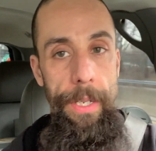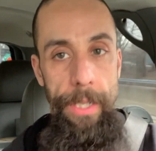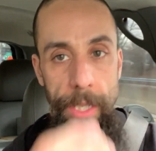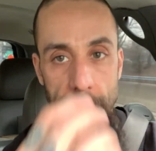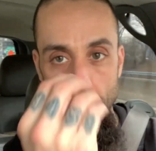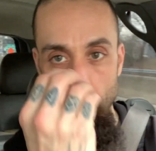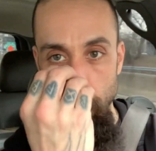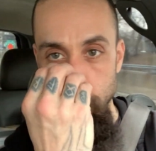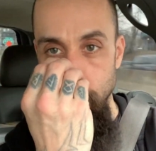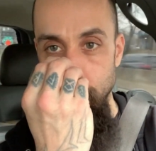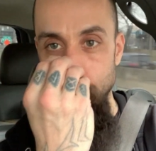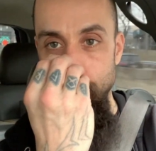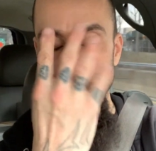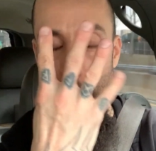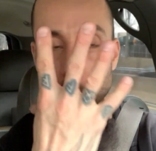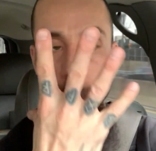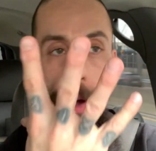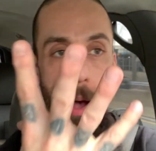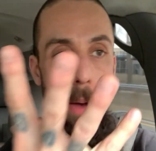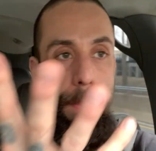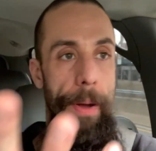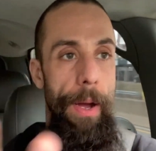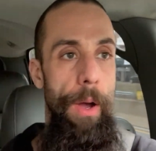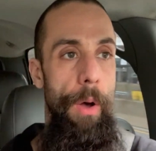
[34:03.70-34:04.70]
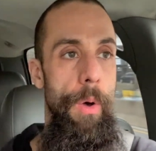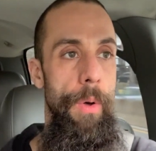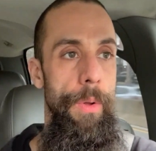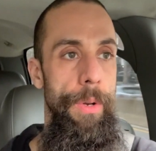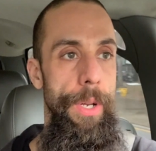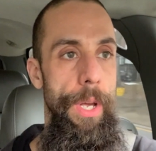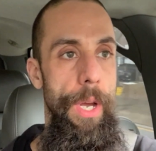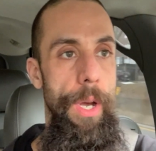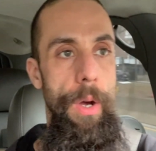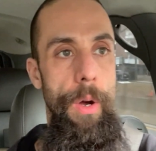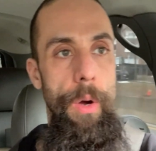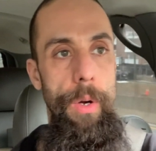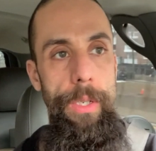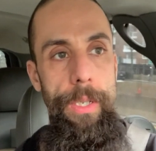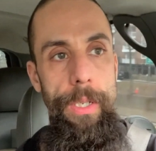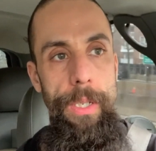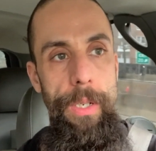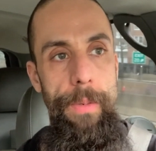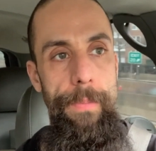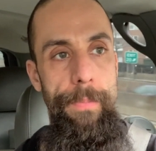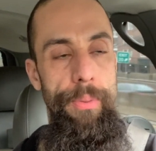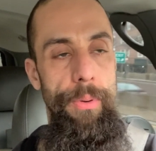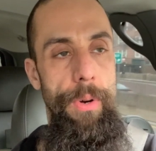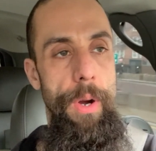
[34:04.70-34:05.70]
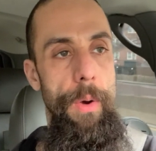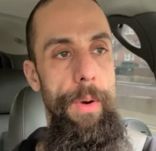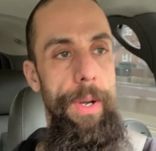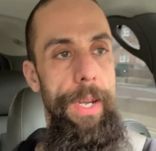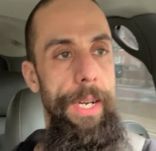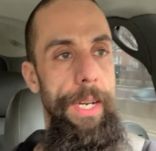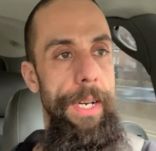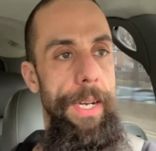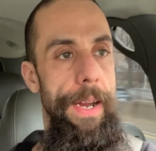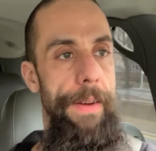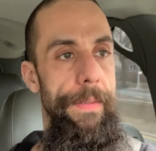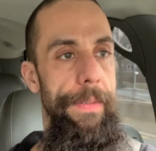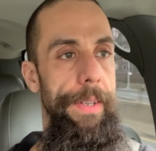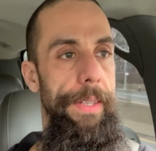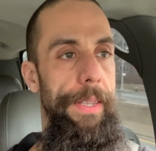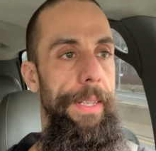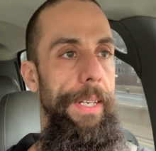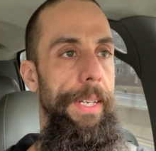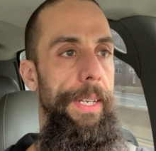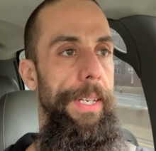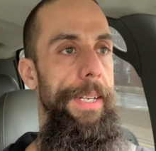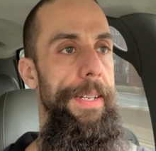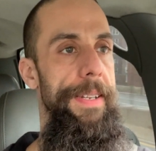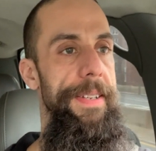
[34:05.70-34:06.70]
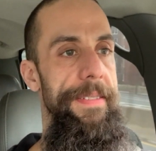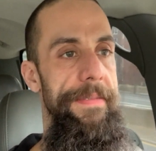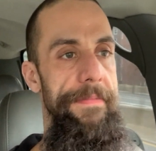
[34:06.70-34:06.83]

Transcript: Just blew up my whole nose, broke it and everything.